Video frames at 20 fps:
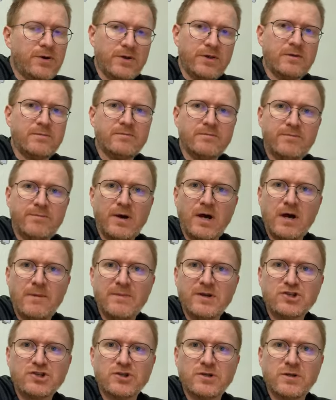would put them
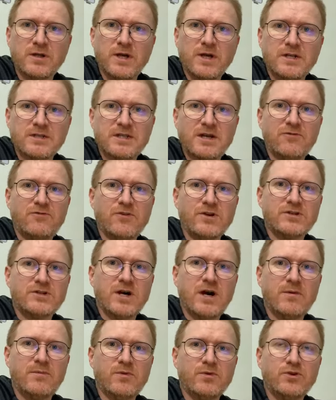per mission. So,
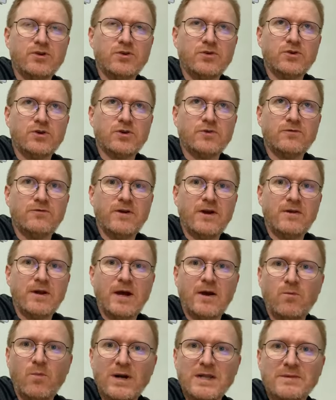for example, you could
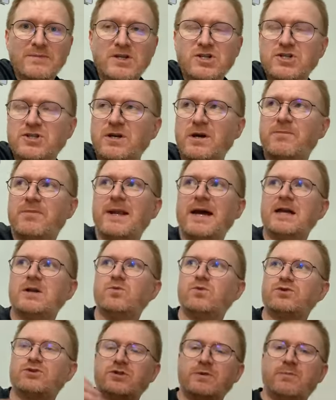one of the missions I
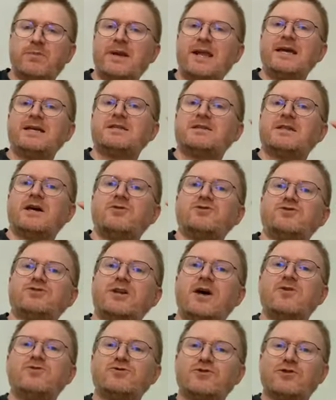played was to place
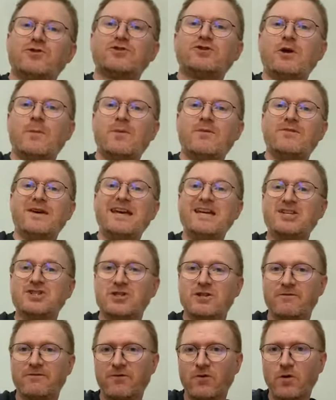those stones on the top of
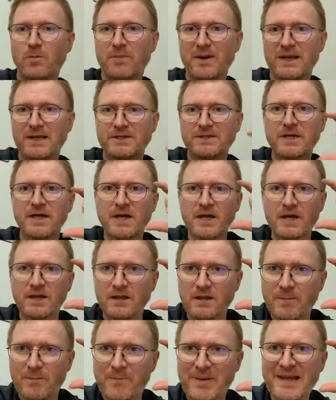each of the 4 pillars.
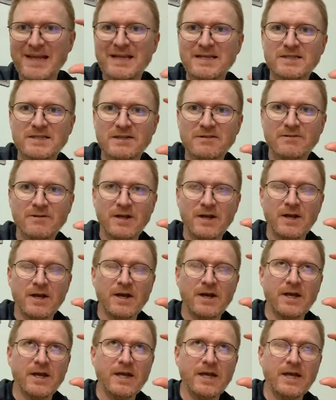The pillars
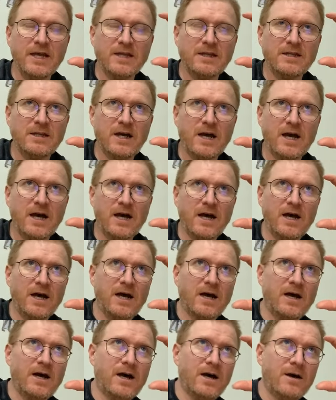in
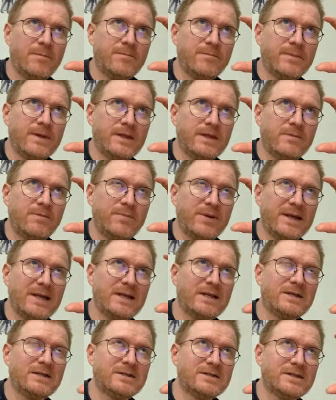
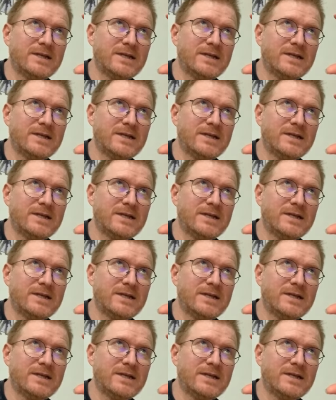the